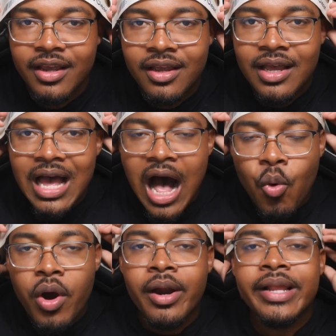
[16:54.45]
thing.
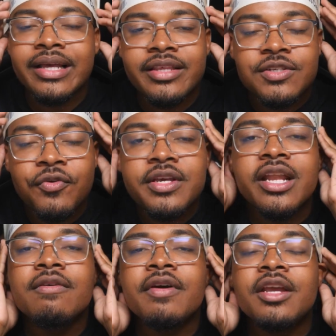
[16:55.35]
I'll wear it like this for
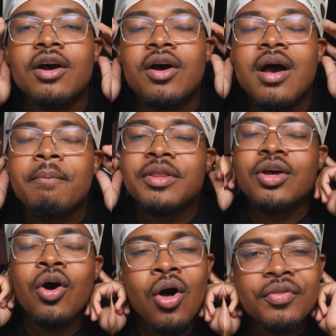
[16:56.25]
the end of the video.
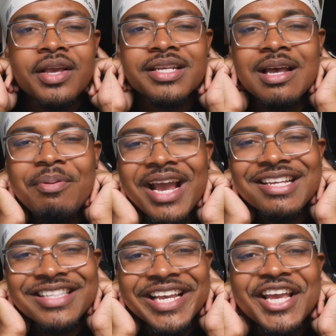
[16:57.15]
But the whole thing is that
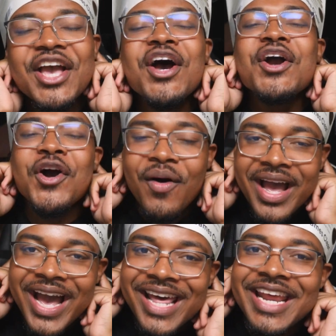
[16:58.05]
basically,
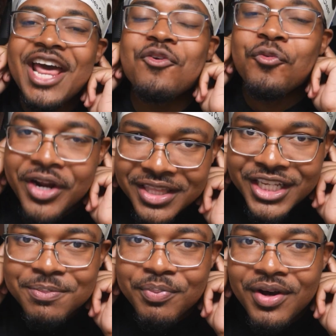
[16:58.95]
go ahead and
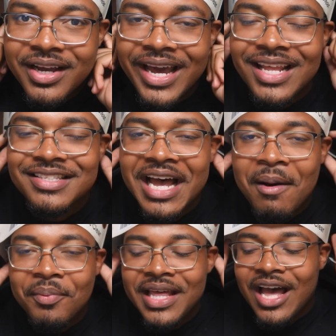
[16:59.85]
read this book. And on
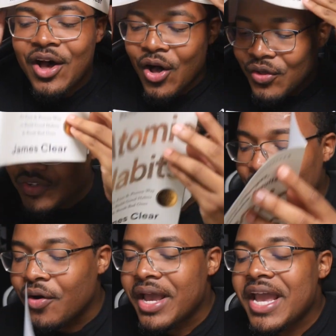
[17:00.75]
top of that,
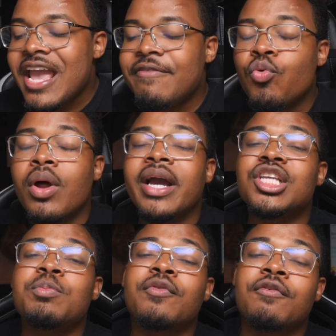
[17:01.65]
also, if you want to
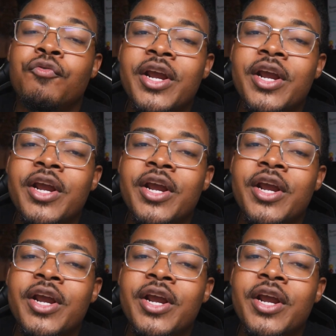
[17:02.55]
get this book for